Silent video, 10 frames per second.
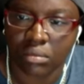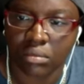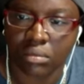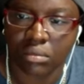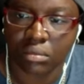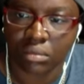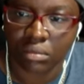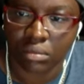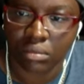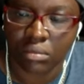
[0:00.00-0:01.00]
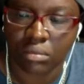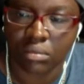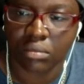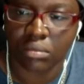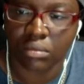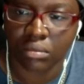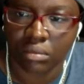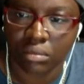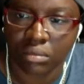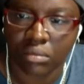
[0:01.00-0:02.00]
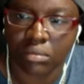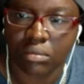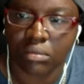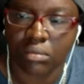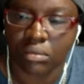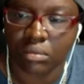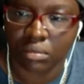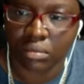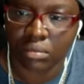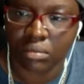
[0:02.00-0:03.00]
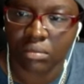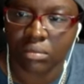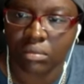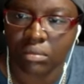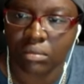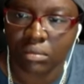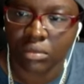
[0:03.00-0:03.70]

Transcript: (not speaking)